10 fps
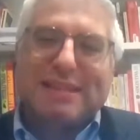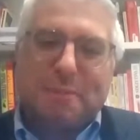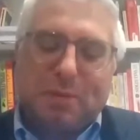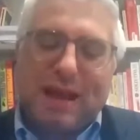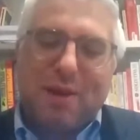Is
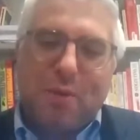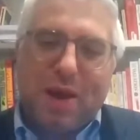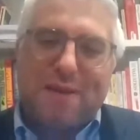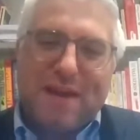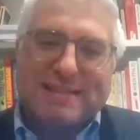this a polite
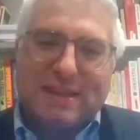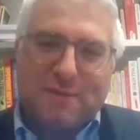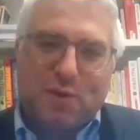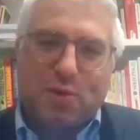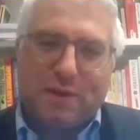way of
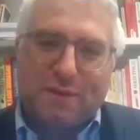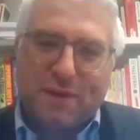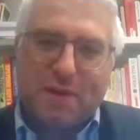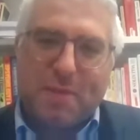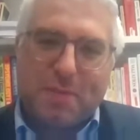asking for a
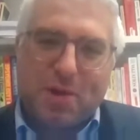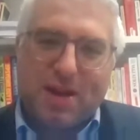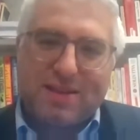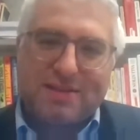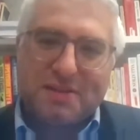refund, Rabbi
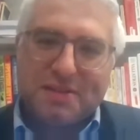Brand?